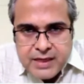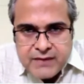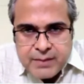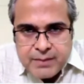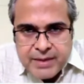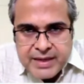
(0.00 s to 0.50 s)

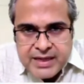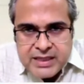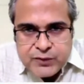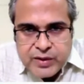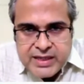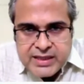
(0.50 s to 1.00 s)
if the
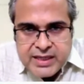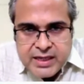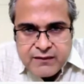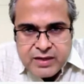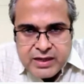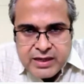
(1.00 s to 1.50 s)
pedicle is very
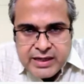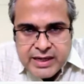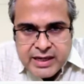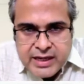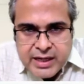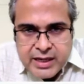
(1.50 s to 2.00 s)
thin, we
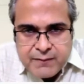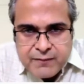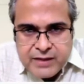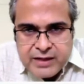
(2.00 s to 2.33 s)
get a grip.